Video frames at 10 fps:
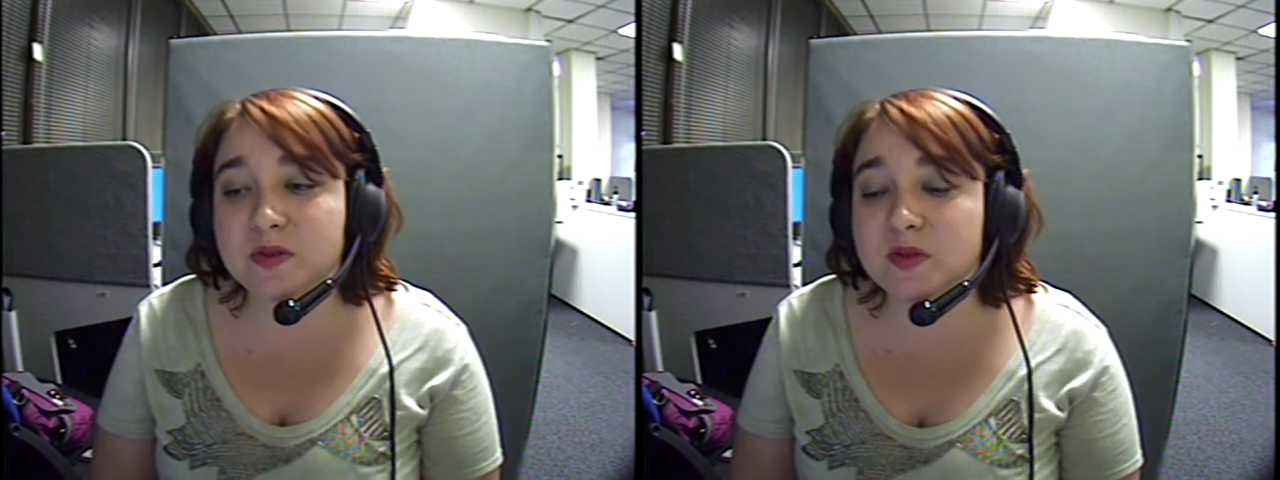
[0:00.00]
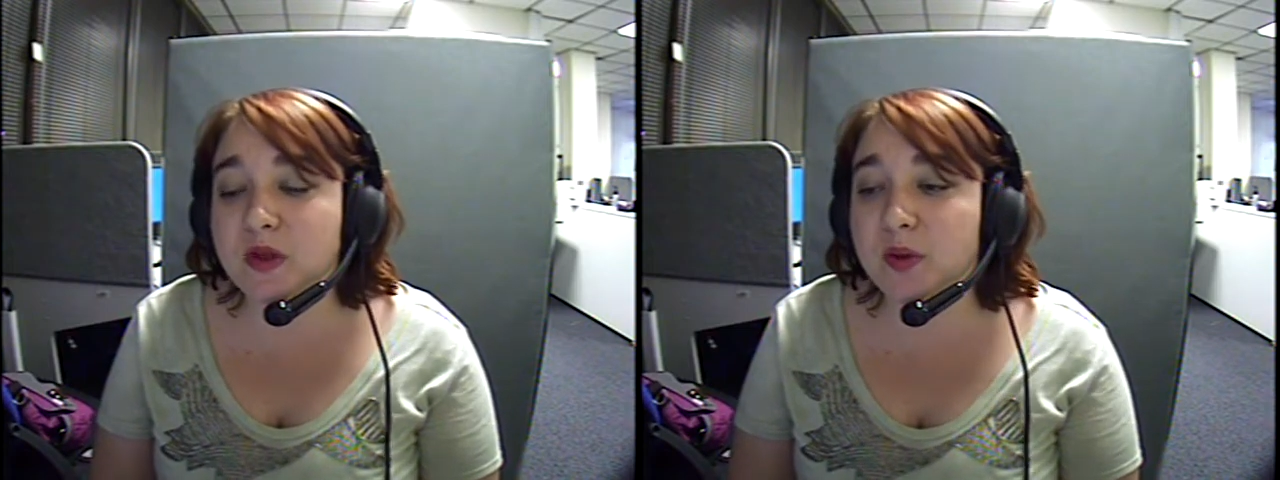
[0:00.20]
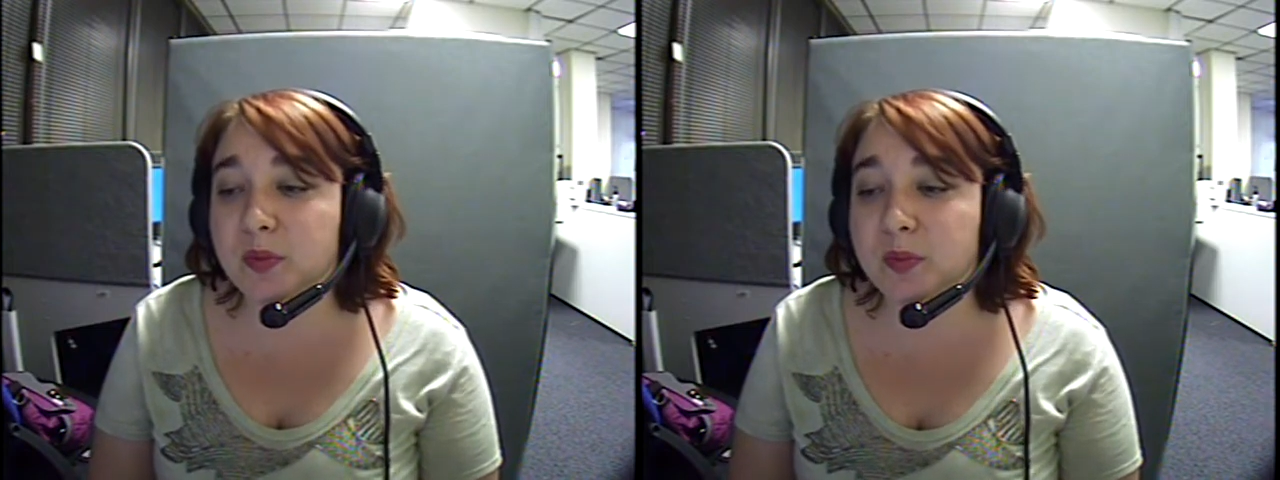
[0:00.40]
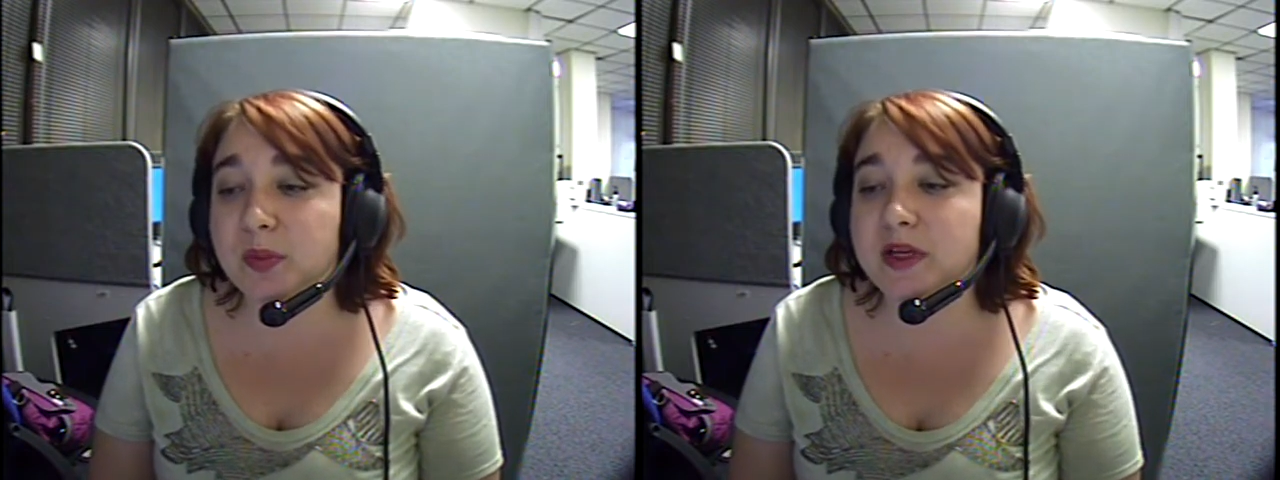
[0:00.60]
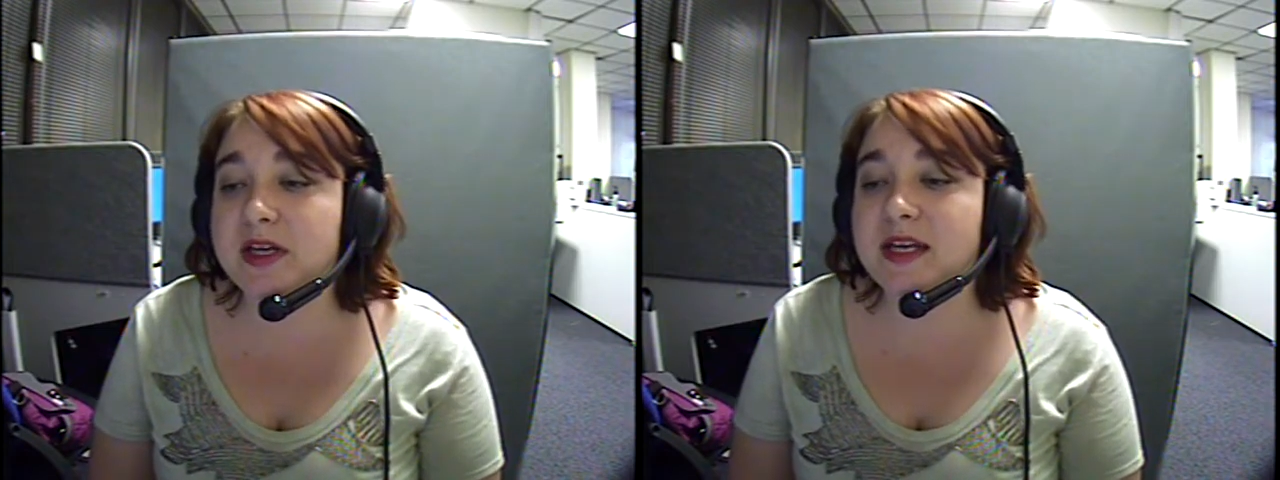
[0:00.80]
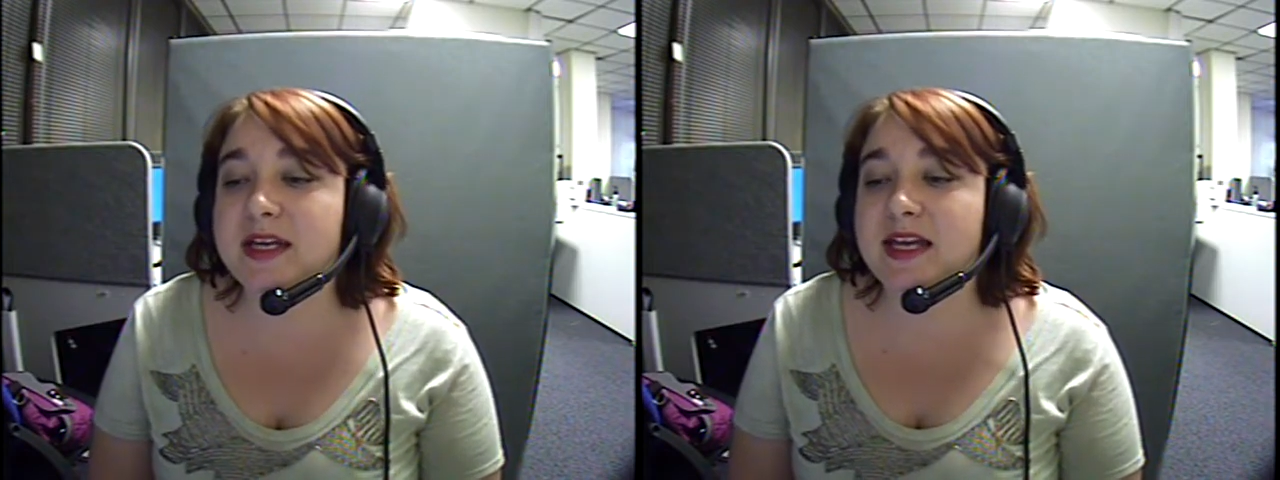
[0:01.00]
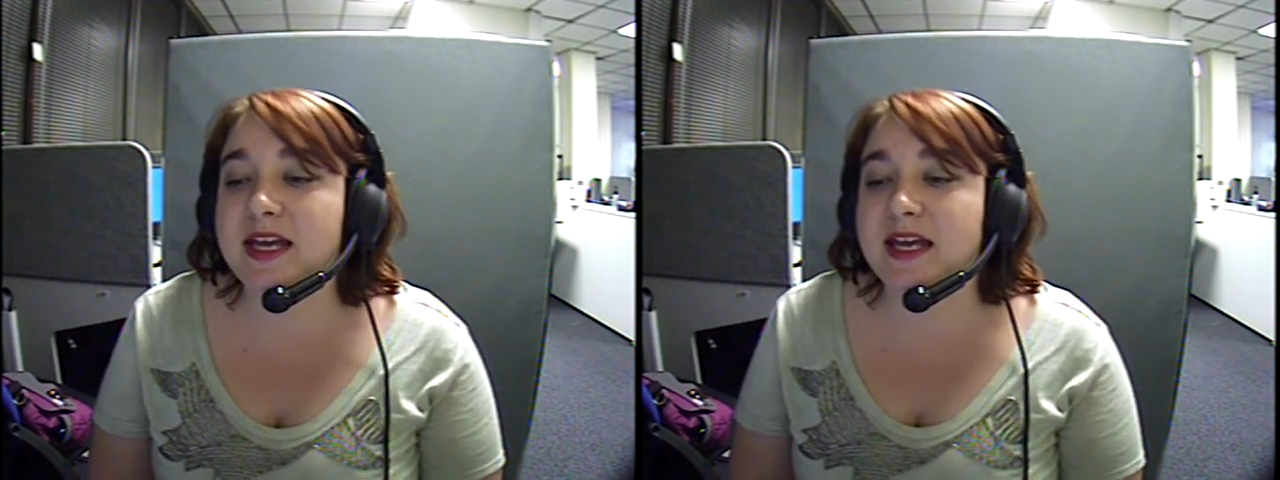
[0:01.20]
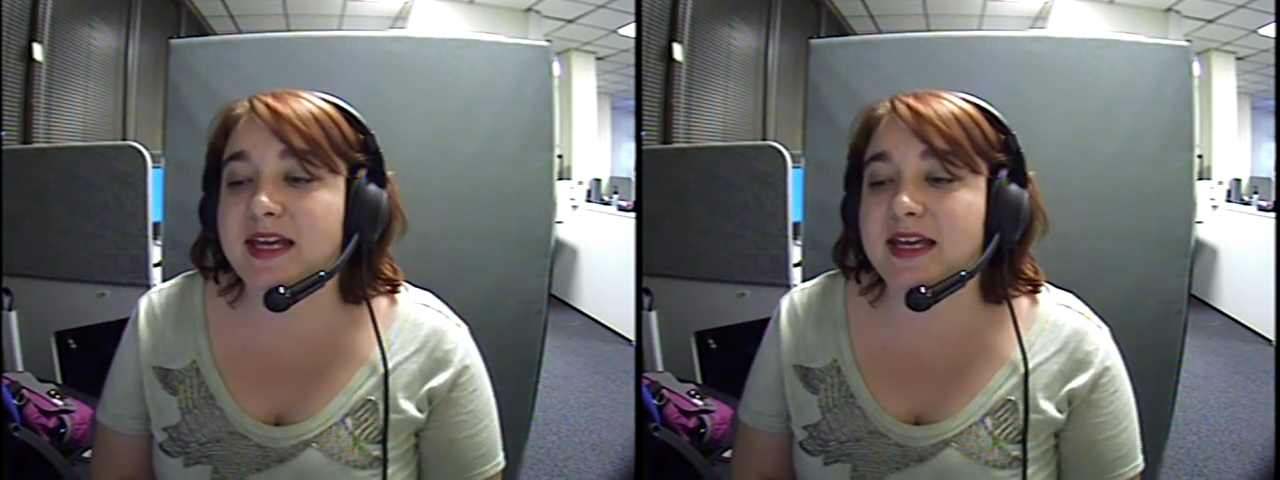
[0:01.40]
soap.
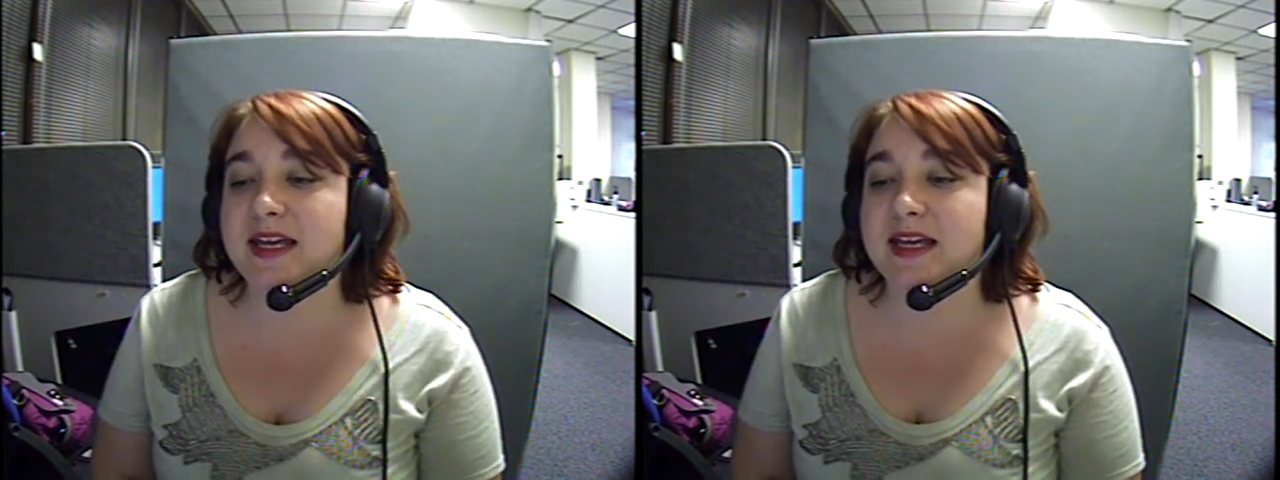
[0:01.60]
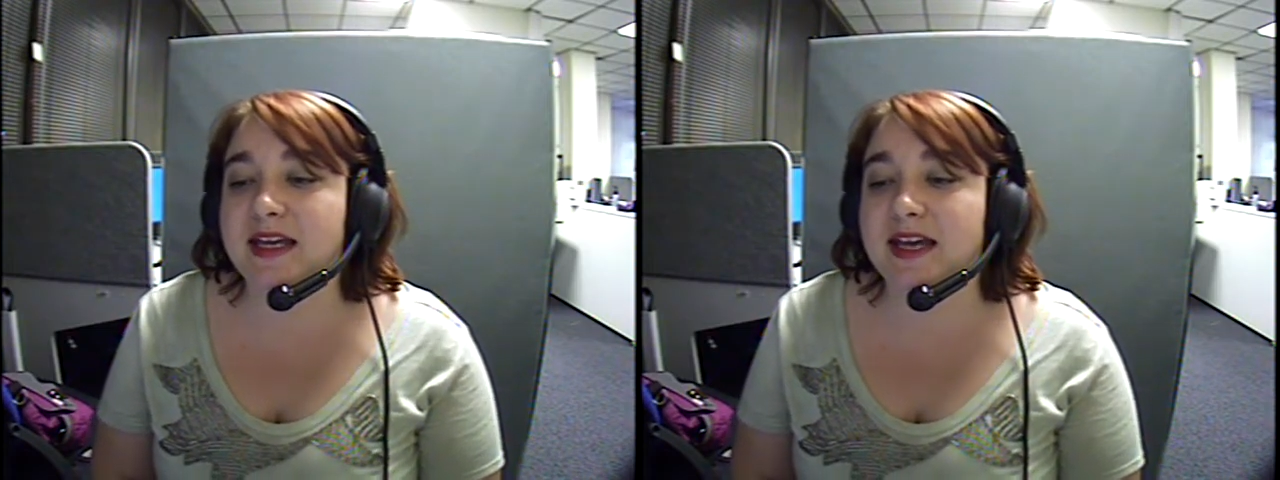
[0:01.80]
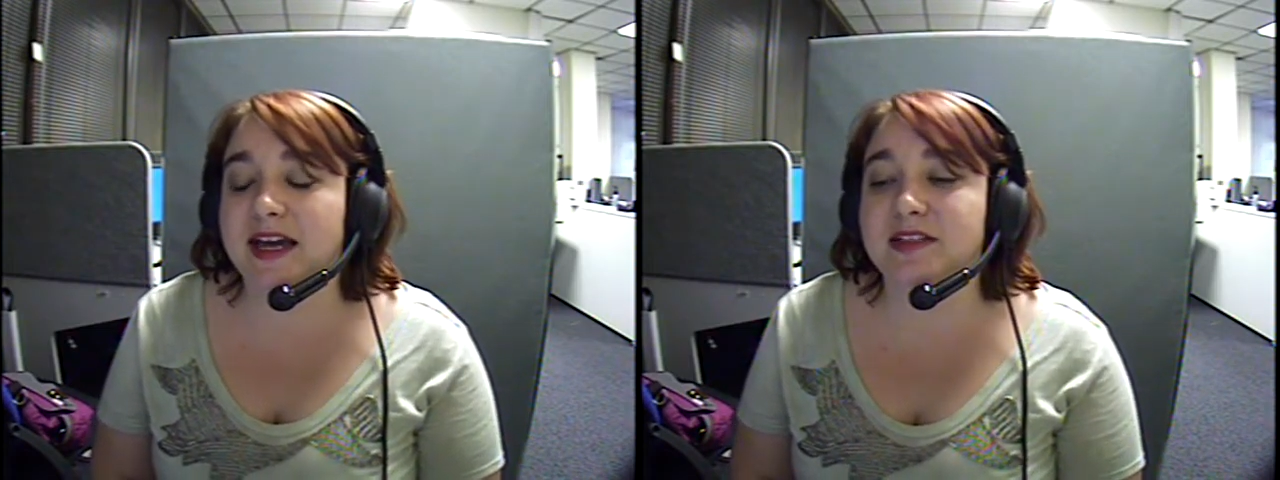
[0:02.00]
I